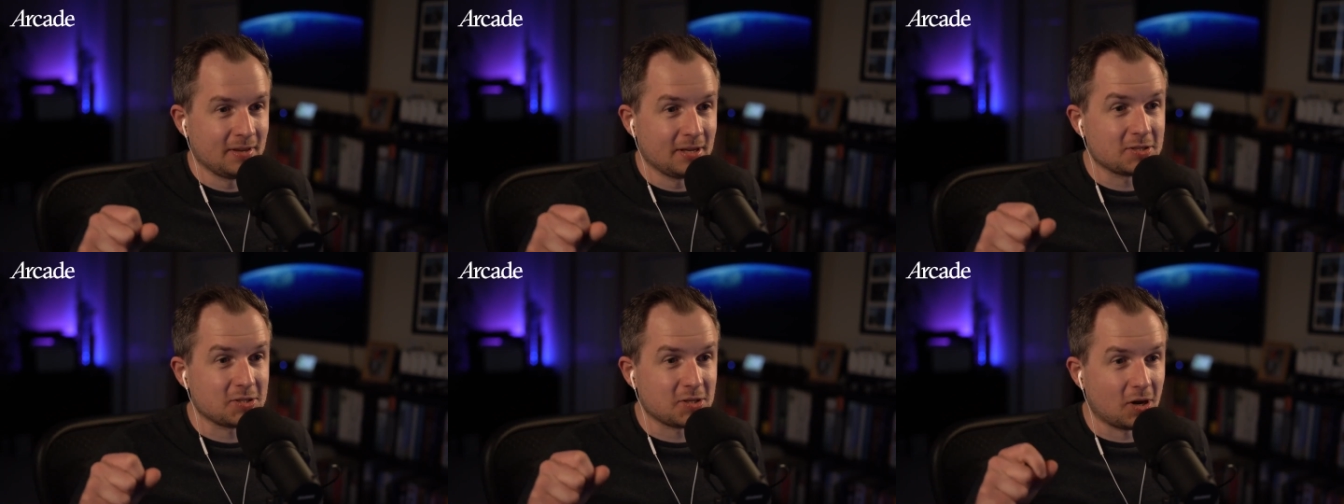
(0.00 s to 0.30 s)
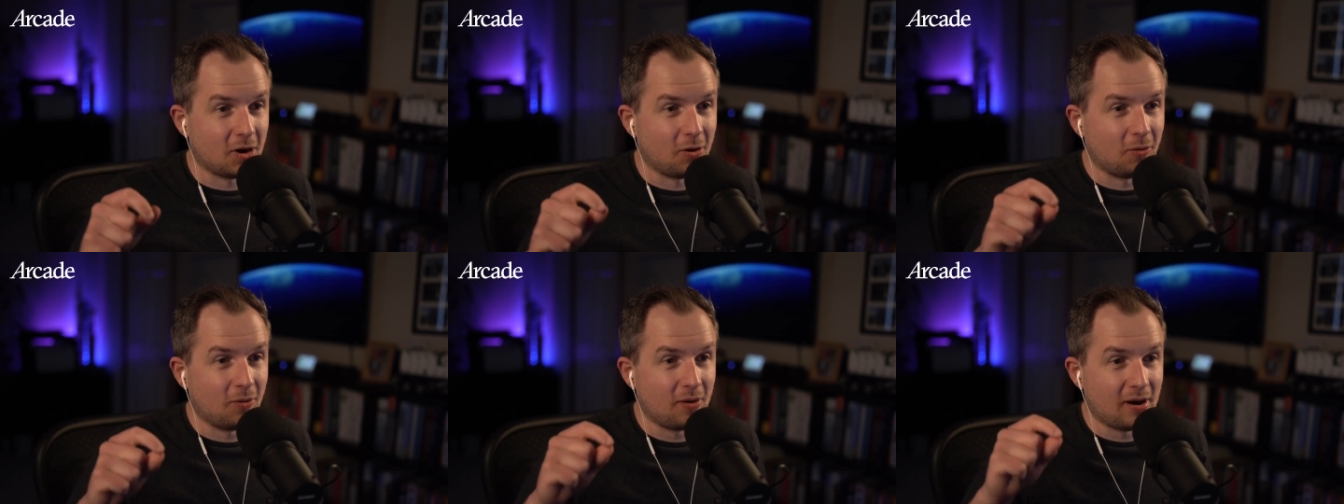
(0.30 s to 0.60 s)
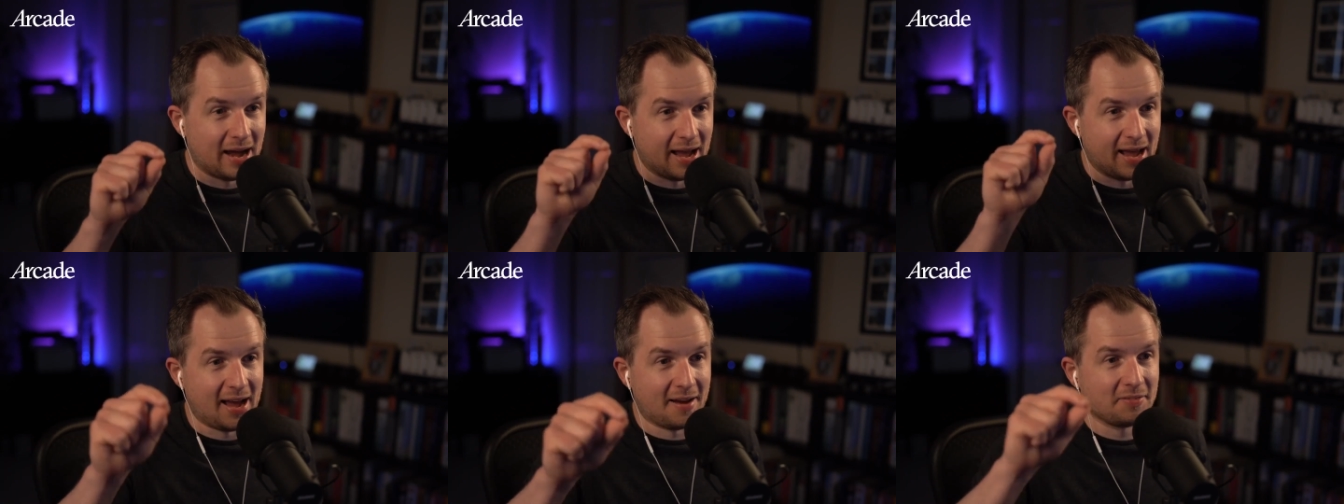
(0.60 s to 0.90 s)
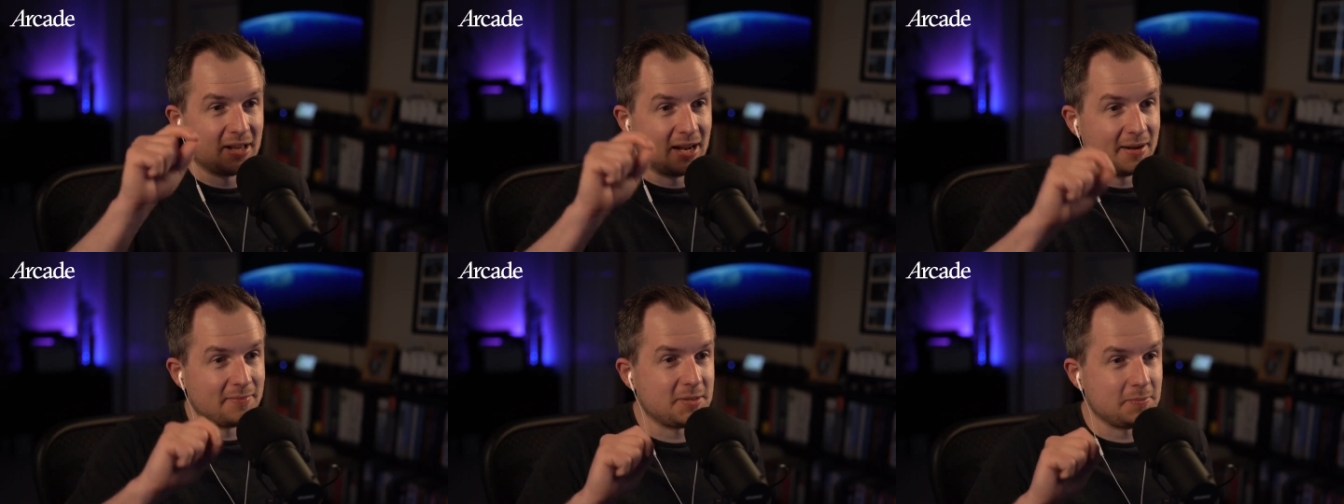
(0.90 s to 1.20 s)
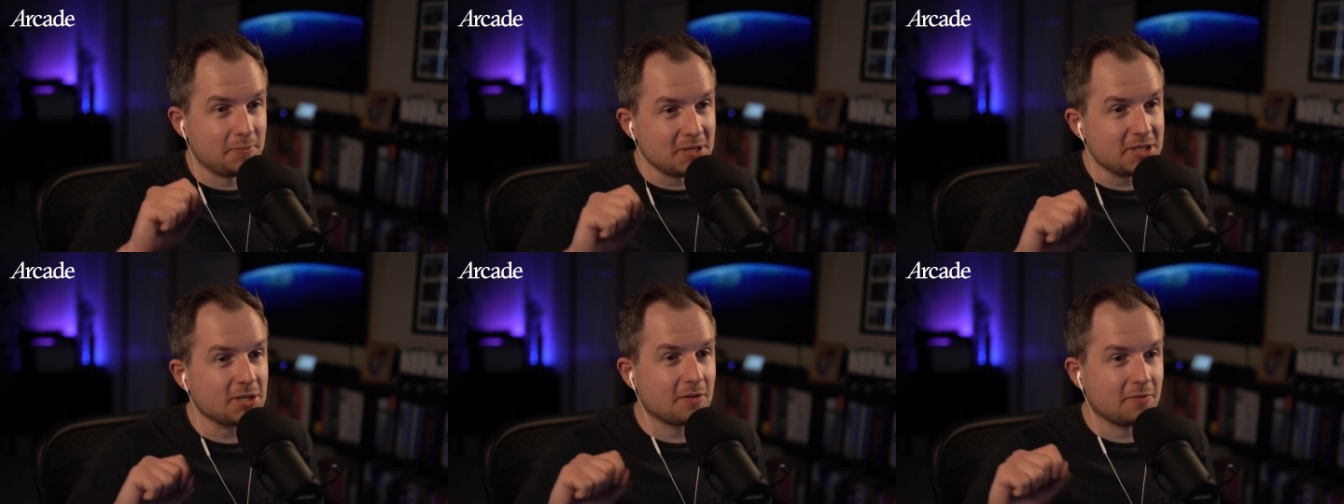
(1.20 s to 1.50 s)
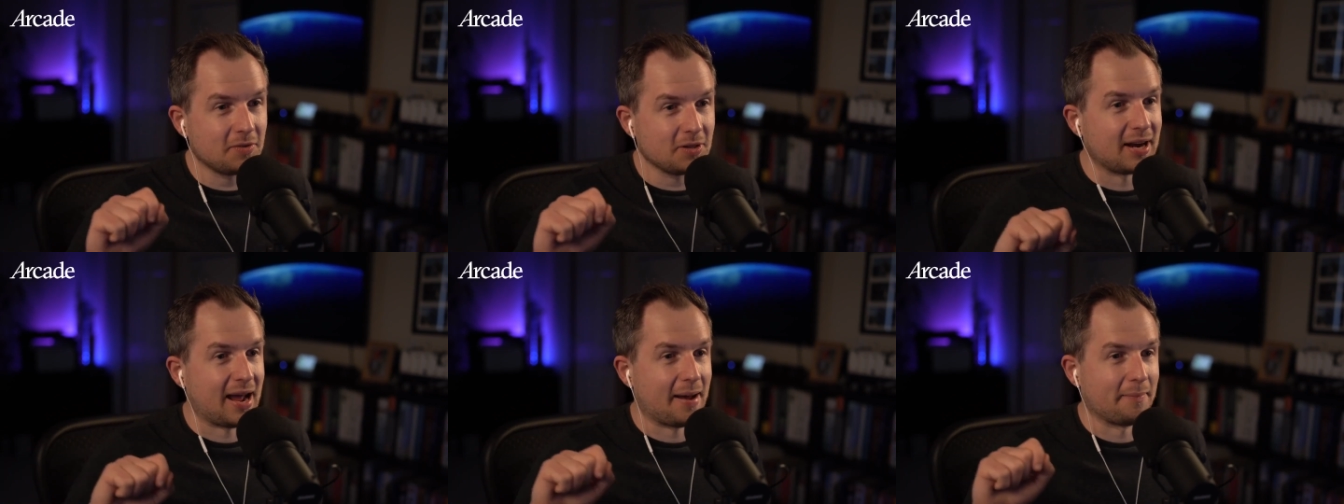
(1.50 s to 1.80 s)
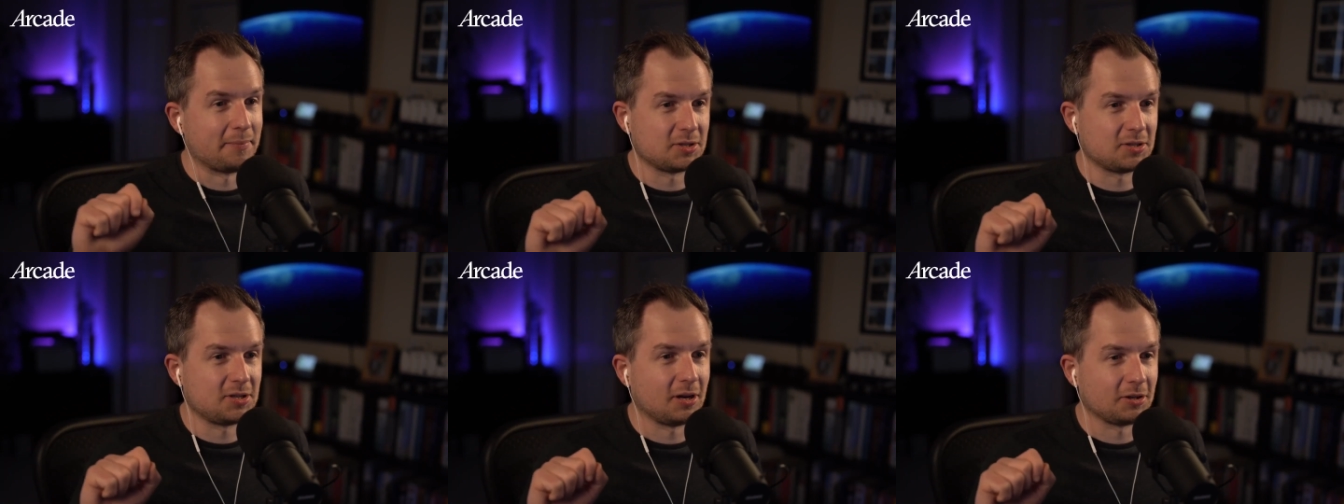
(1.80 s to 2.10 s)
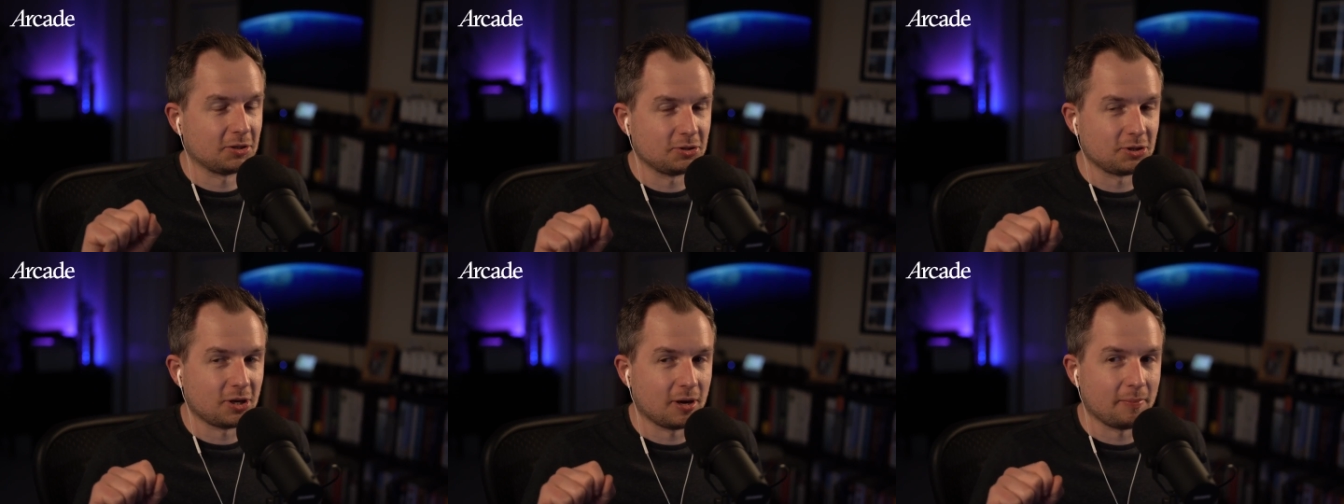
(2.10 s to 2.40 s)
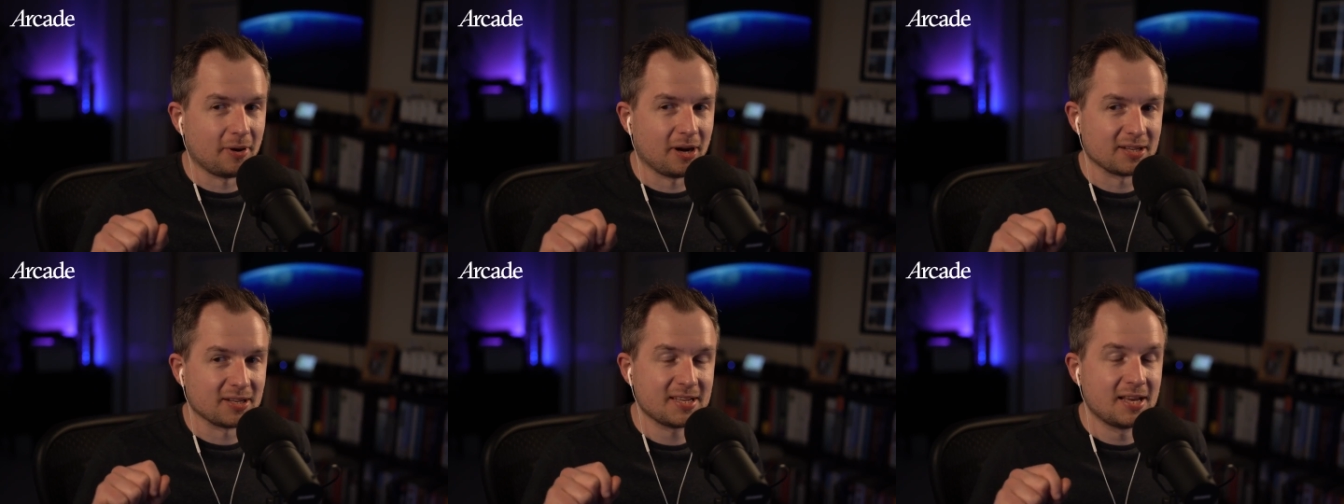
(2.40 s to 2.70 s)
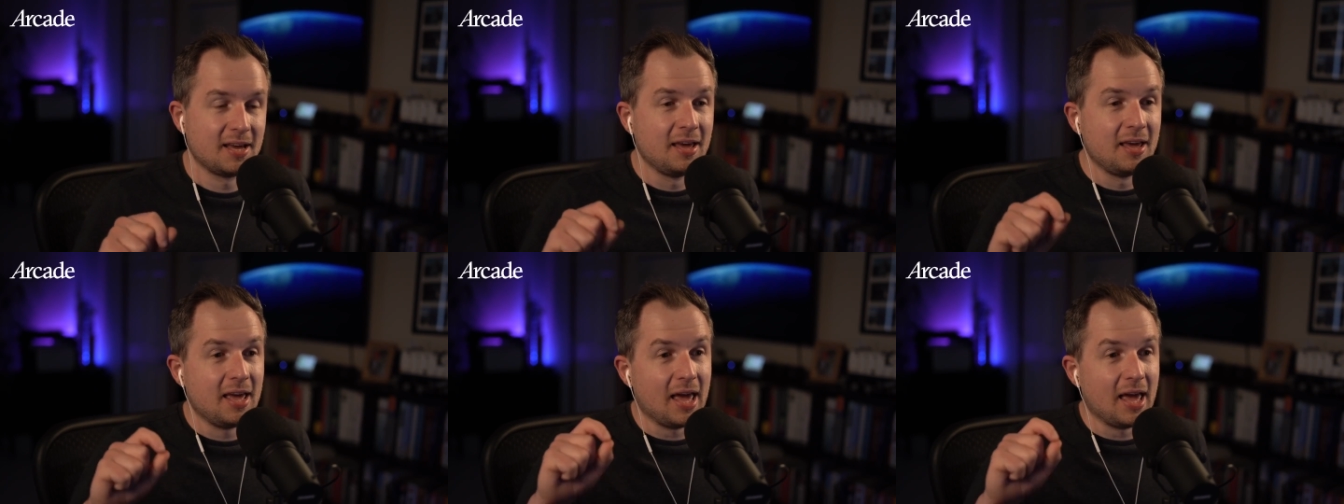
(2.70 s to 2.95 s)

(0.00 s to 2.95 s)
So I have an MCP server that happens to talk to Dropbox.